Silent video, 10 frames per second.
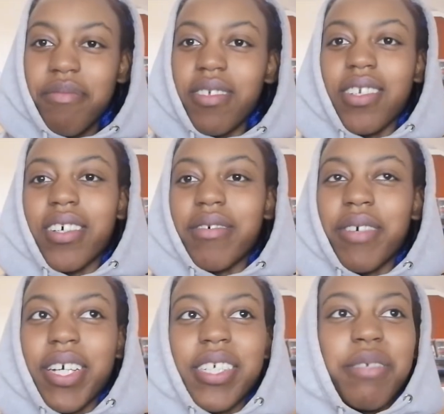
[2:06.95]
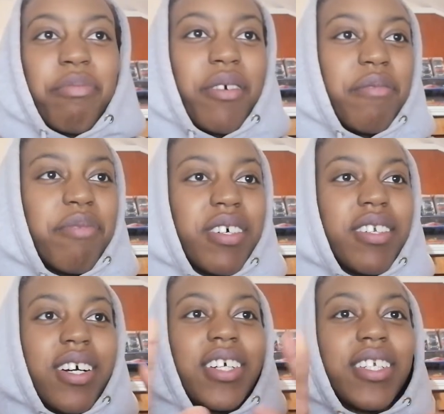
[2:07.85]
you know, expert,
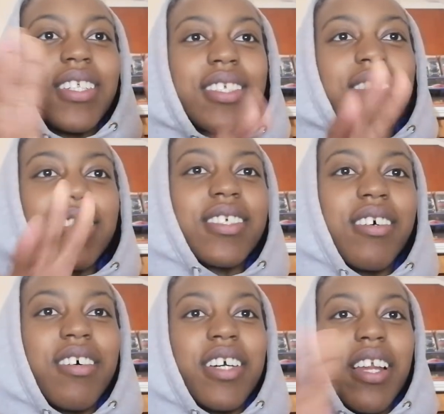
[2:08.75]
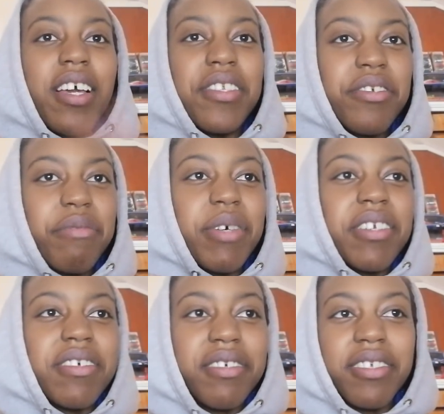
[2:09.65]
but I can listen to the song in an
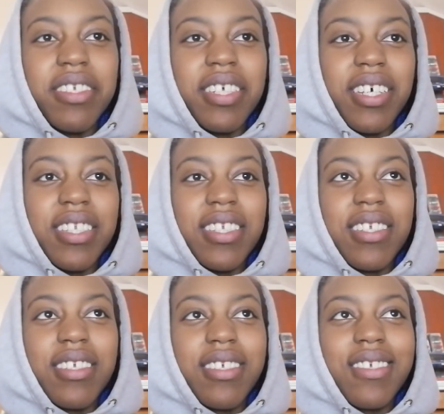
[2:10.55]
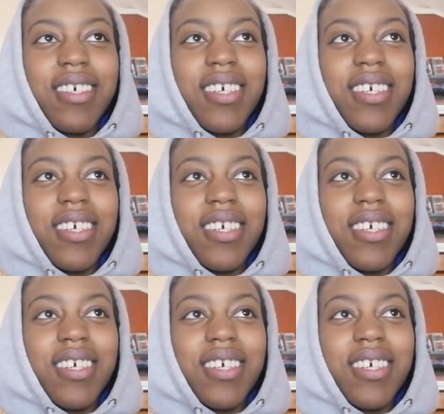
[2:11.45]
instrumental sense,